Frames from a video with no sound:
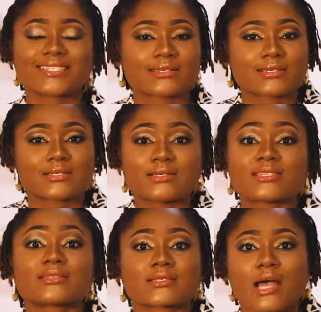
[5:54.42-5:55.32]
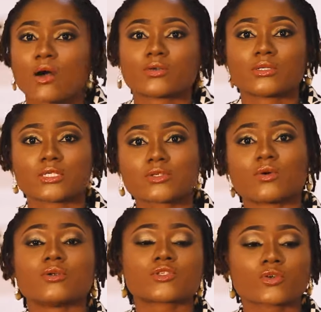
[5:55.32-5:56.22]
It's a town on its
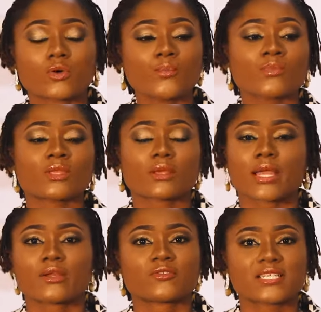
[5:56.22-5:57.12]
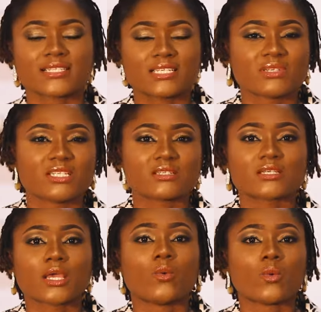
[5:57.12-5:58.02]
own. So kind of 30
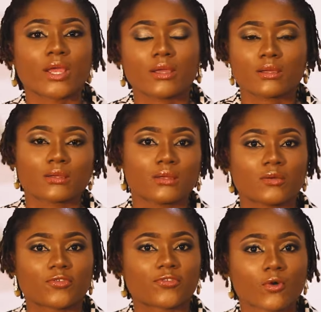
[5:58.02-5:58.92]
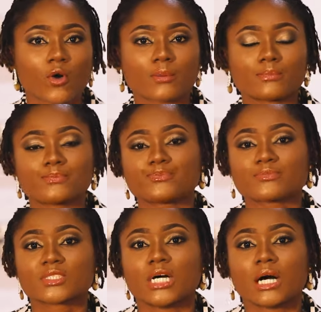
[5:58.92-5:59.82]
minutes away from
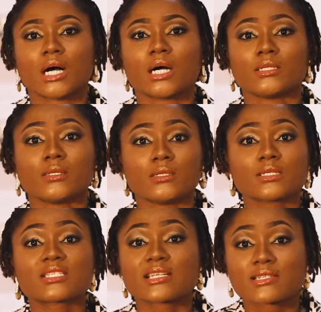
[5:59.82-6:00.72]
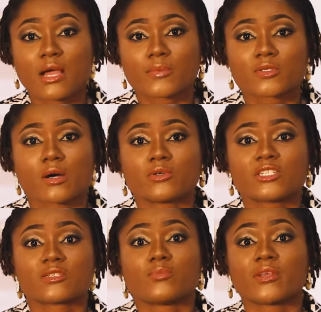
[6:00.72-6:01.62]
the state capital,
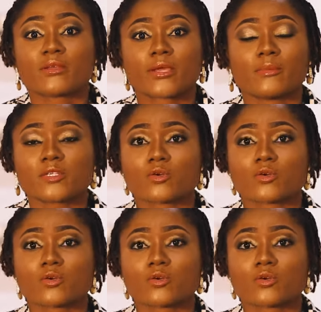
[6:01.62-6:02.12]
which is Birinkebi.